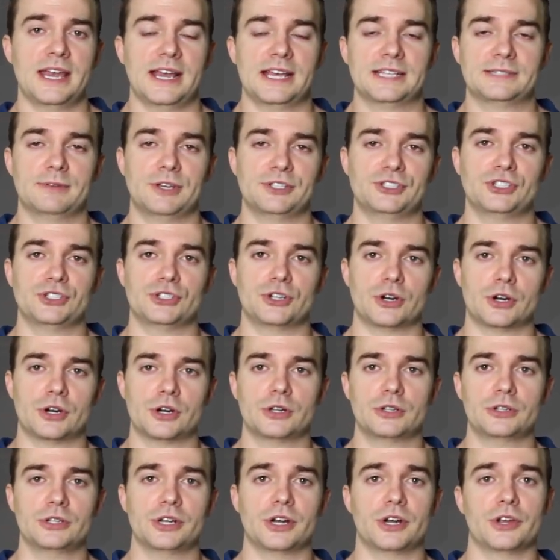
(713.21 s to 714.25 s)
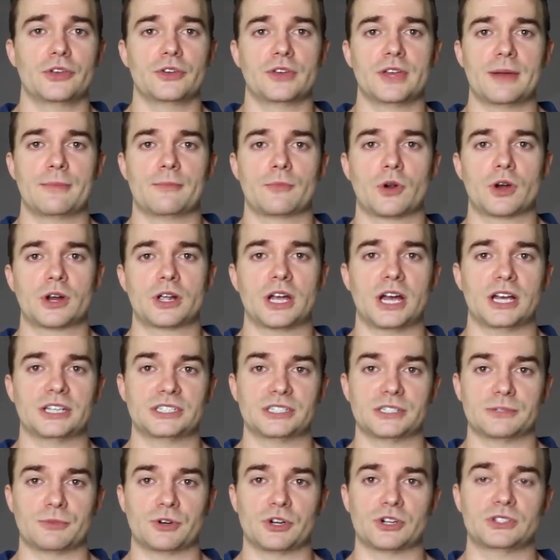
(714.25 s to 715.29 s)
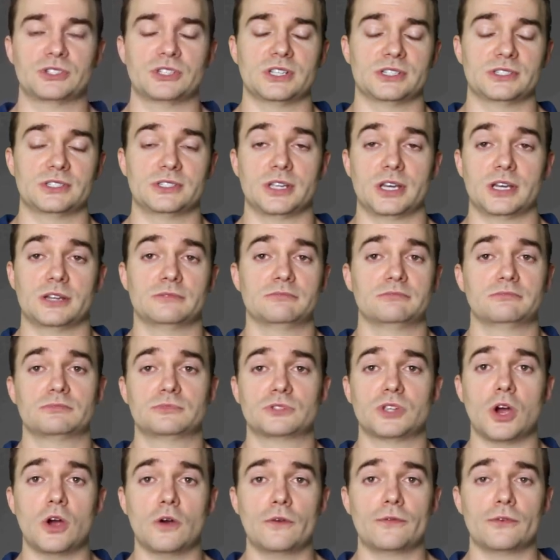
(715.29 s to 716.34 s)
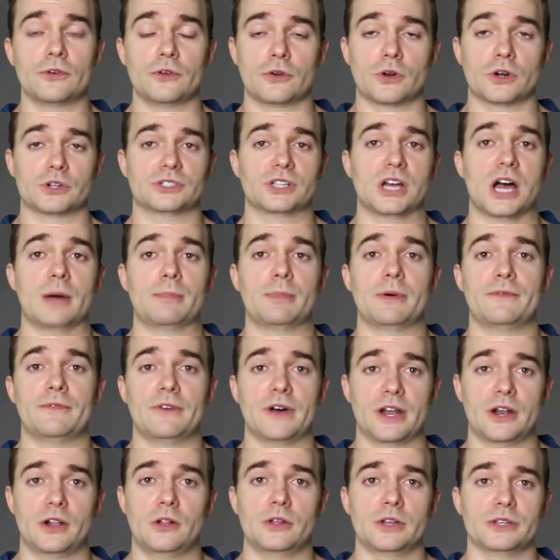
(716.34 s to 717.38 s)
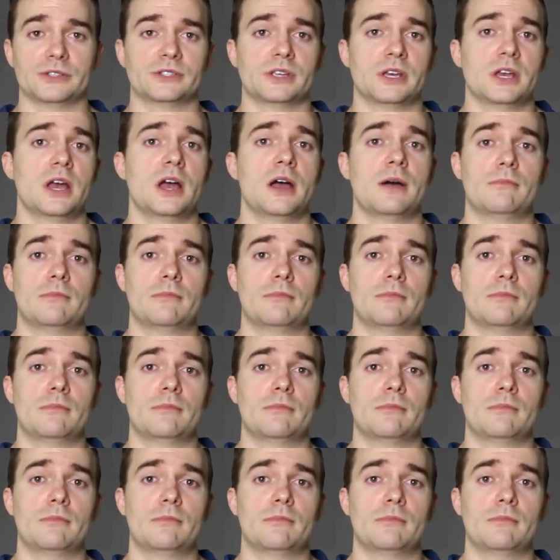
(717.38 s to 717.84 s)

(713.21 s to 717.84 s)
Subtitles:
As mentioned earlier, you get more customers since the tofu or top of funnel is